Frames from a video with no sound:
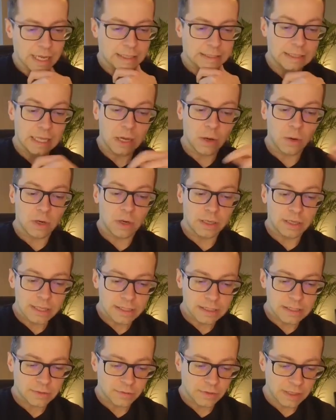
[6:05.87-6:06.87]
Now
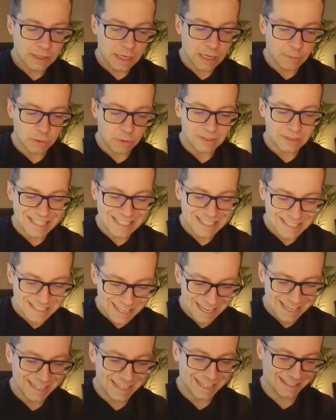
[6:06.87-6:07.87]
let's think about the
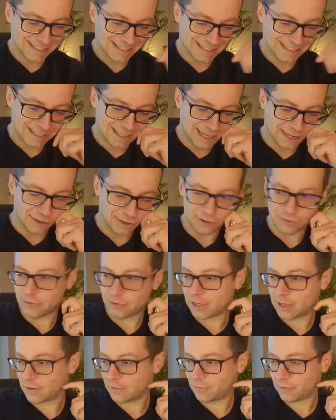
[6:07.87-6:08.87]
second scenario
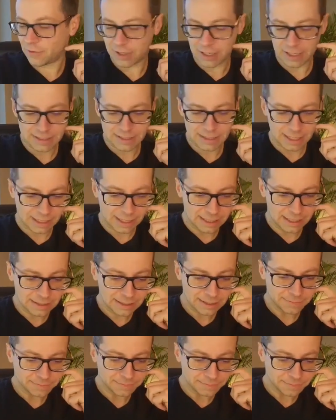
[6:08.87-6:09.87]
for, for a
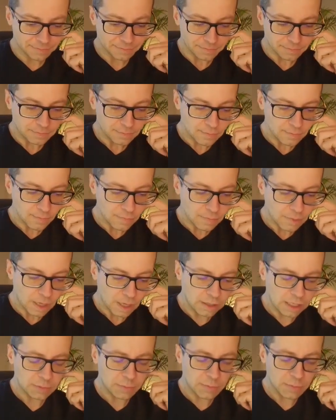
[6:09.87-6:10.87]
second.
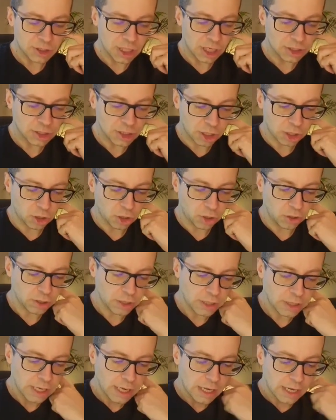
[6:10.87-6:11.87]
Let me change the
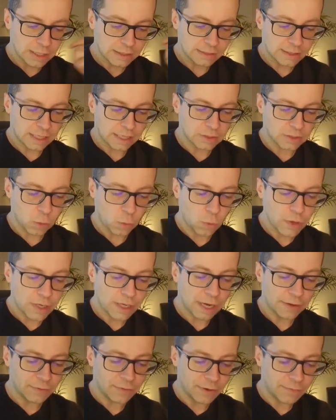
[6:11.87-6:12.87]
color that we
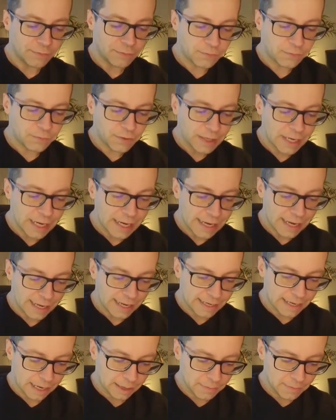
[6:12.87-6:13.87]
have 3
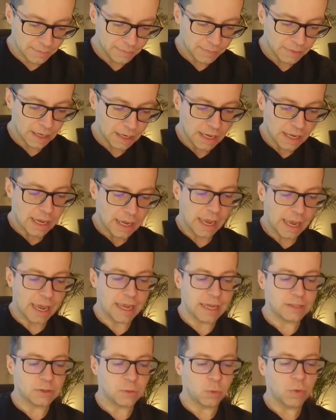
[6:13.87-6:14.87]
a.m.
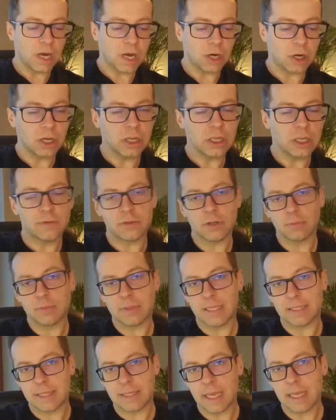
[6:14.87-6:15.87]
and we are going from
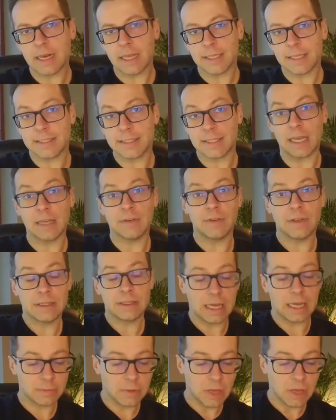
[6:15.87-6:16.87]
the daylight saving
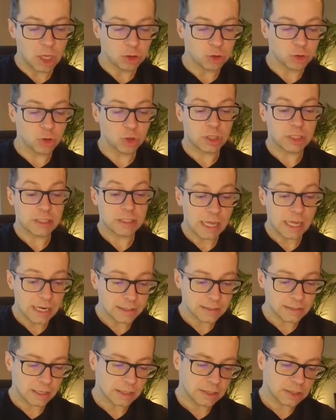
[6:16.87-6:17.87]
time to
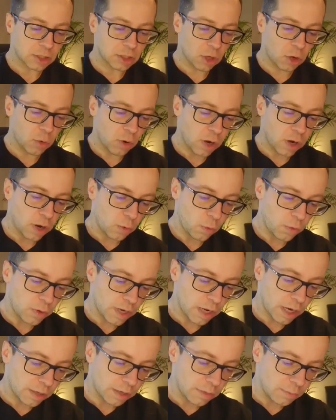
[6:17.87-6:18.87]
standard. So
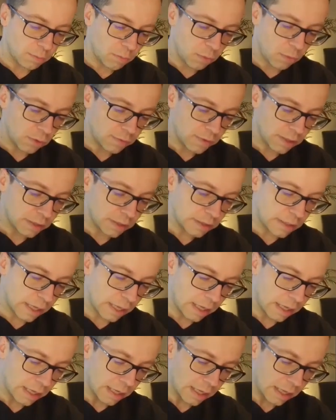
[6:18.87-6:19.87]
we are moving
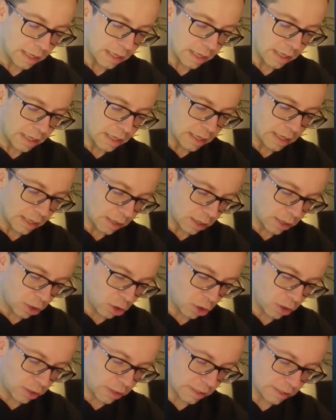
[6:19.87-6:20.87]
the
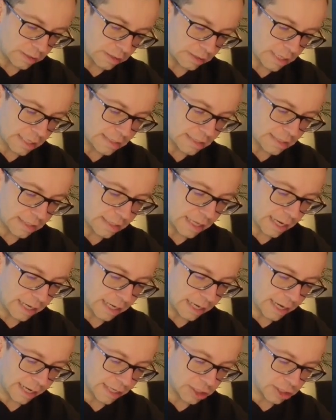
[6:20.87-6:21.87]
clock this
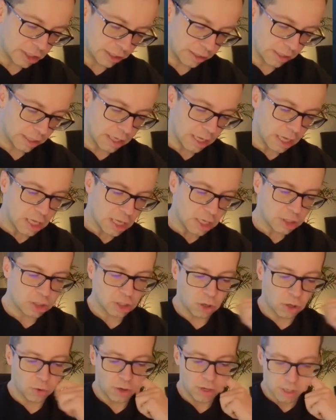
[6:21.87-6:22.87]
direction.
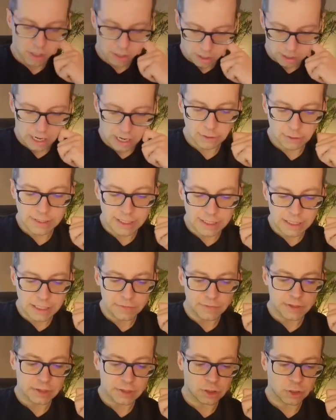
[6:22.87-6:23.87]
So how the
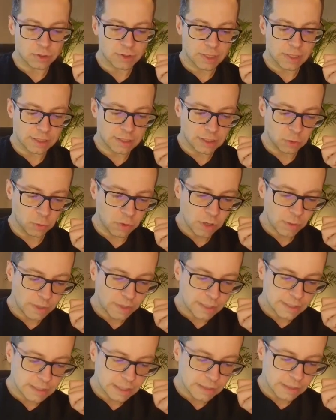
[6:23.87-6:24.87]
events looks like. So we were
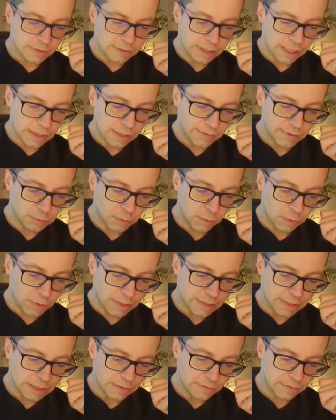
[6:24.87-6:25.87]
receiving the events, we were
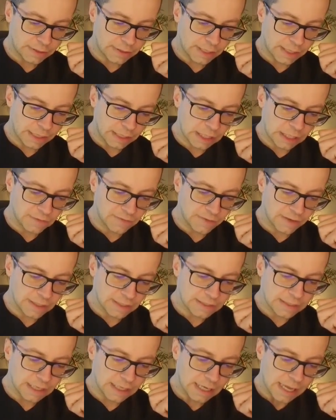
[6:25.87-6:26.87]
receiving the
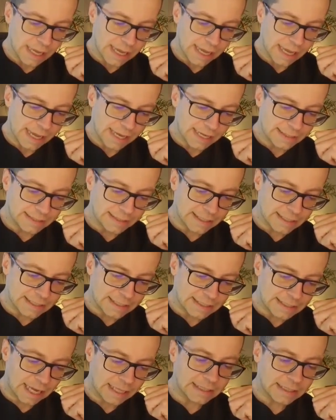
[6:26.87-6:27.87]
events, and
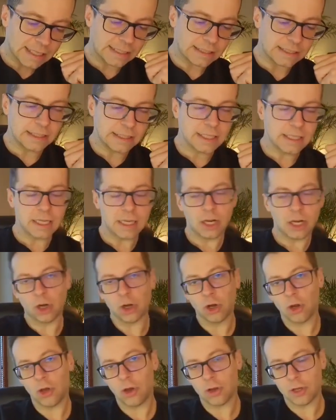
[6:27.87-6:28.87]
suddenly
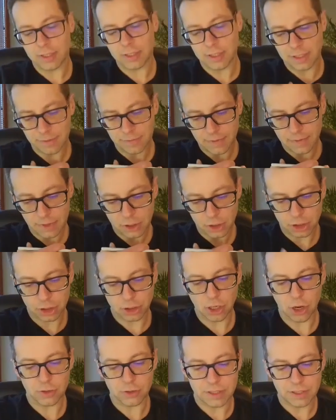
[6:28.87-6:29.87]
clocks
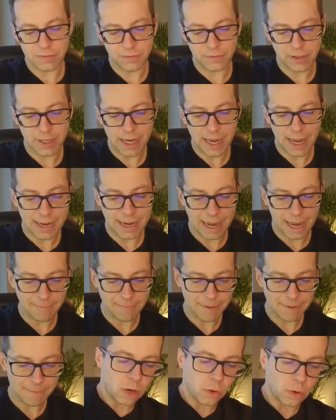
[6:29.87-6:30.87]
shows 3
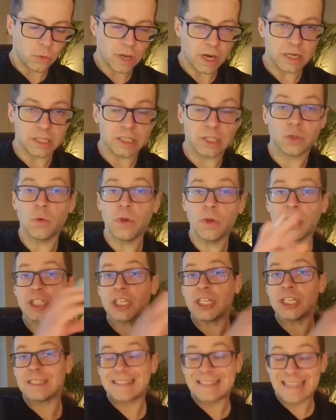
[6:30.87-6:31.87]
a.m. We are
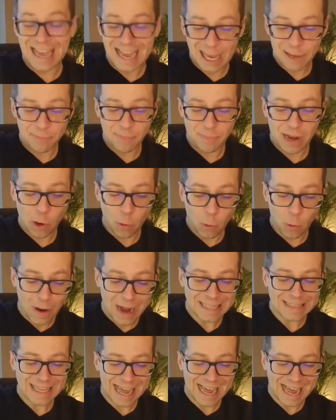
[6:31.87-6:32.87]
switching time by
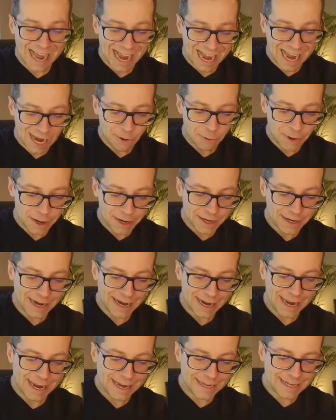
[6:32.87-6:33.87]
one
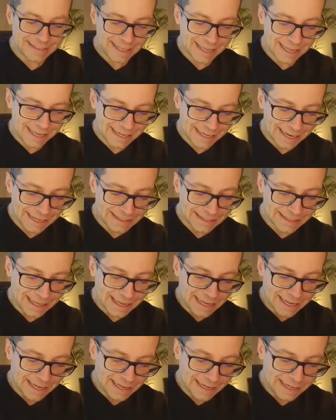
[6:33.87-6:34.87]
hour and again
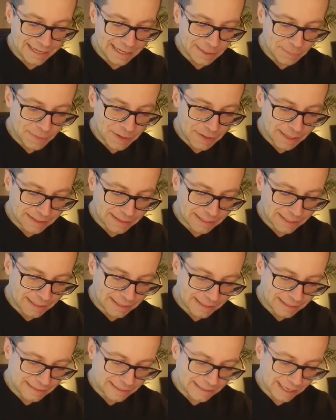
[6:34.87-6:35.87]

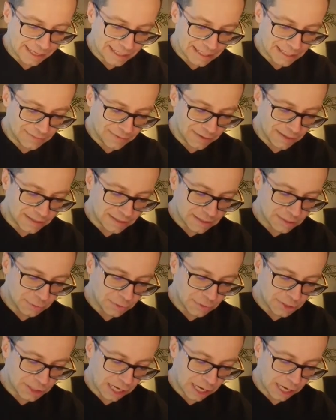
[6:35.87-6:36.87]
repeating the events
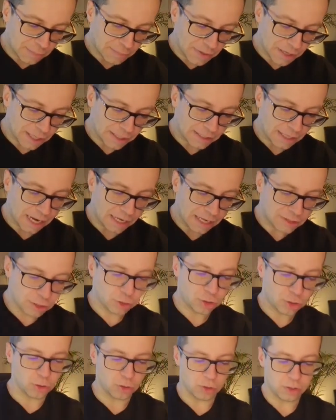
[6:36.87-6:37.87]
which appeared at
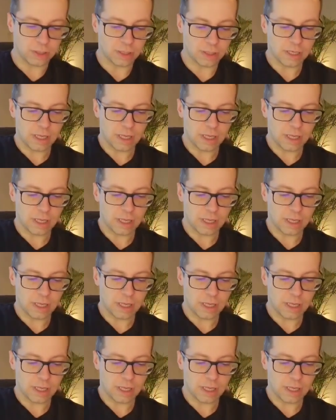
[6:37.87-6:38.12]
2.